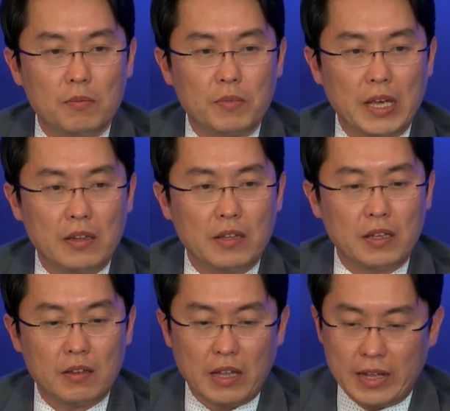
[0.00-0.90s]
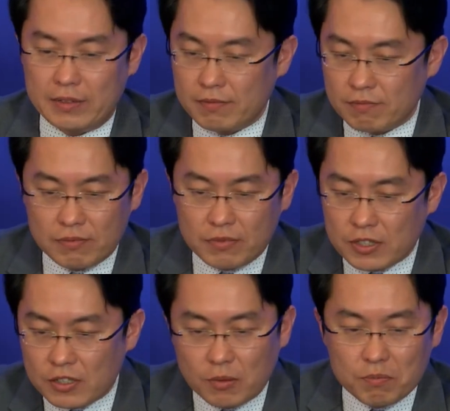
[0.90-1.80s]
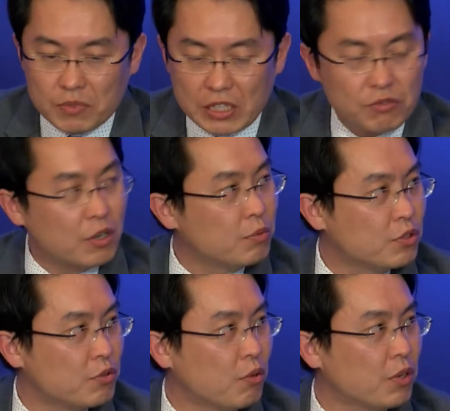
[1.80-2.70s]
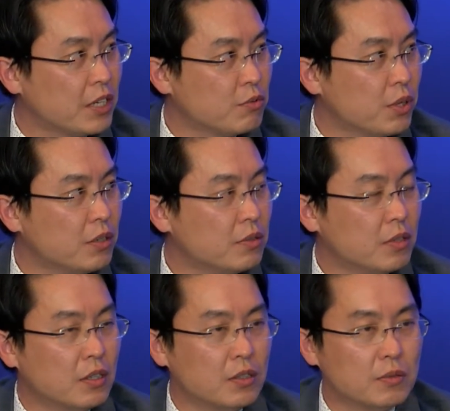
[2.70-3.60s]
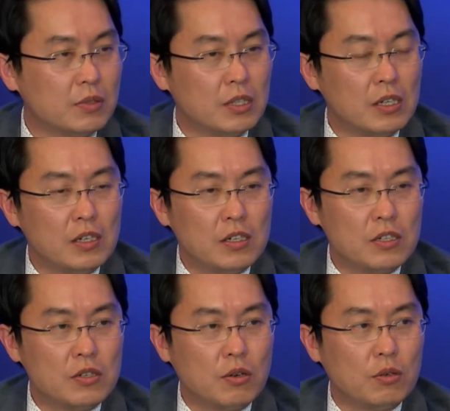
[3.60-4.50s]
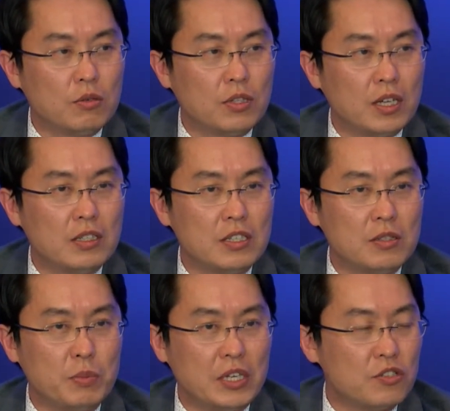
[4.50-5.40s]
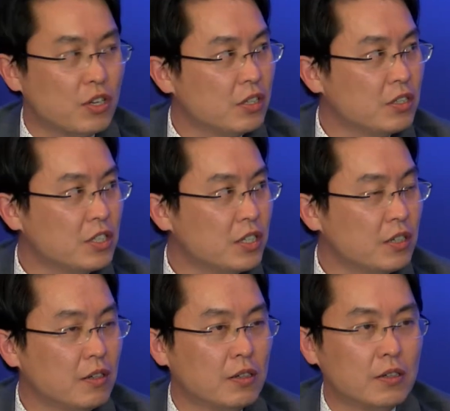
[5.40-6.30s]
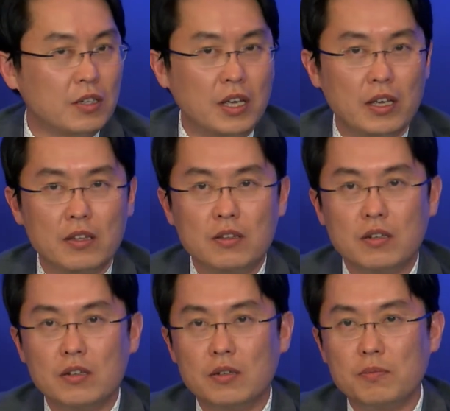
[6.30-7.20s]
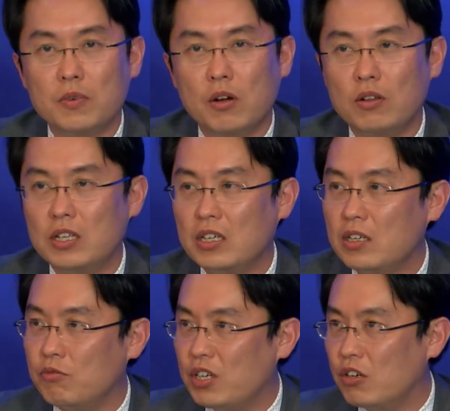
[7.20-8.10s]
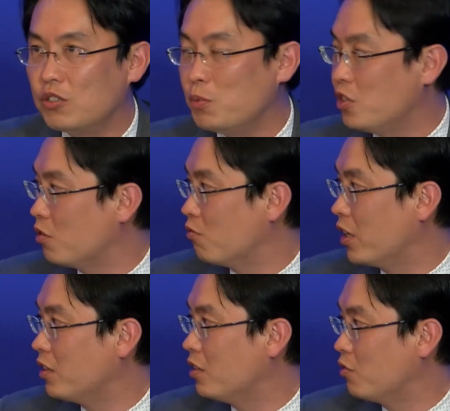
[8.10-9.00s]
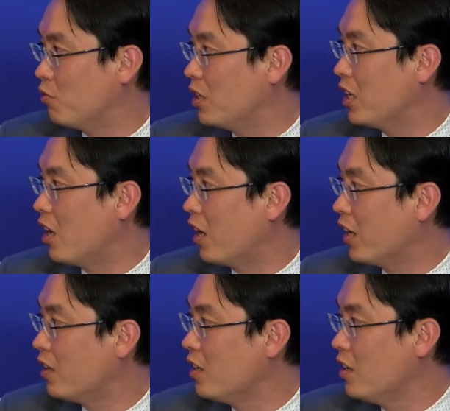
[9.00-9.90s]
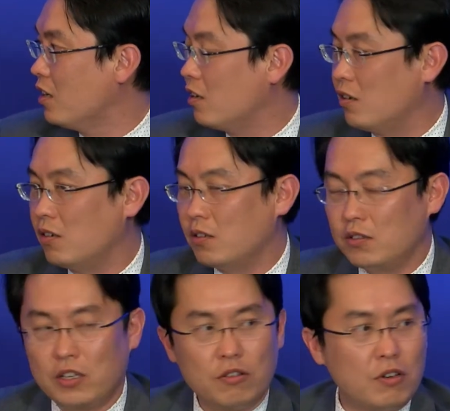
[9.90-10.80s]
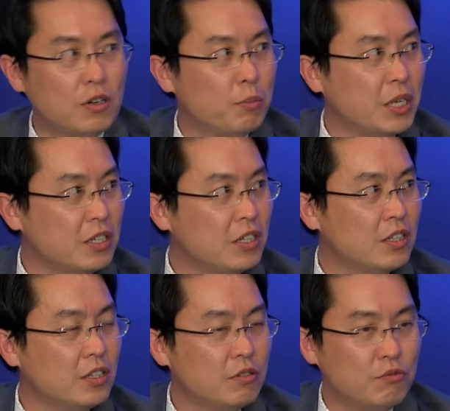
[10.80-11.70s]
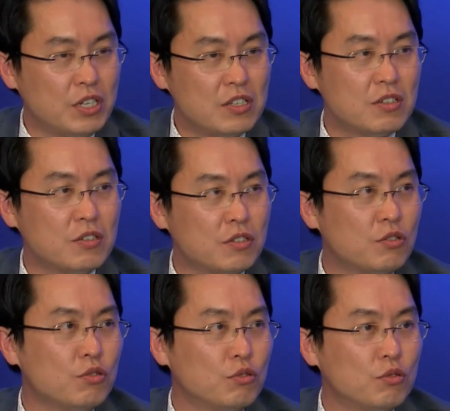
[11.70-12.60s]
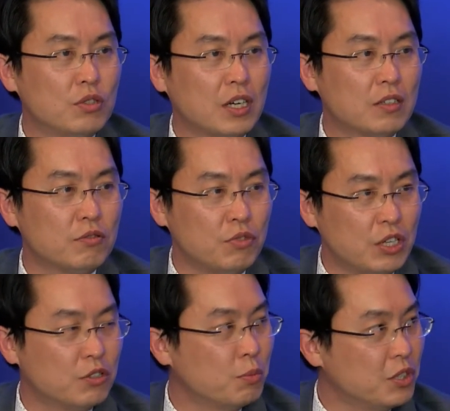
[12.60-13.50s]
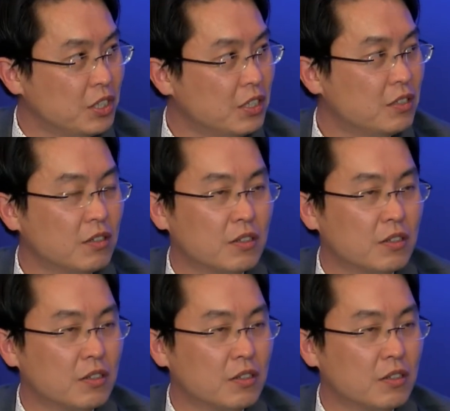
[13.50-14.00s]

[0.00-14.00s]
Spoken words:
and at some degree of stroke as well. So that is big challenge. And early readmission rate is really high. There are many reasons to get readmitted.